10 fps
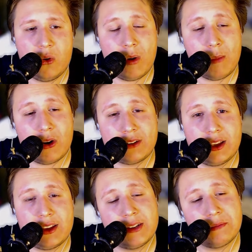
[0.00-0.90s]
One more
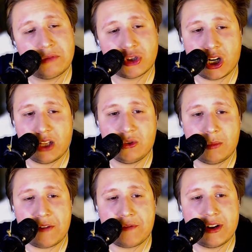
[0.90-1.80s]
thing. Shout out to
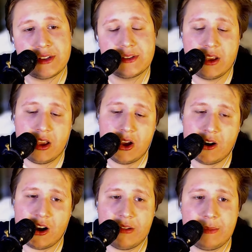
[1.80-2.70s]
my friends,
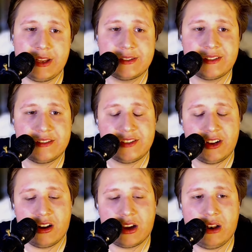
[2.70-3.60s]
Har-V Beats,
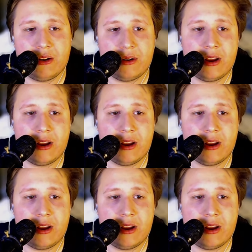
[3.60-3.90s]
Serial Killer,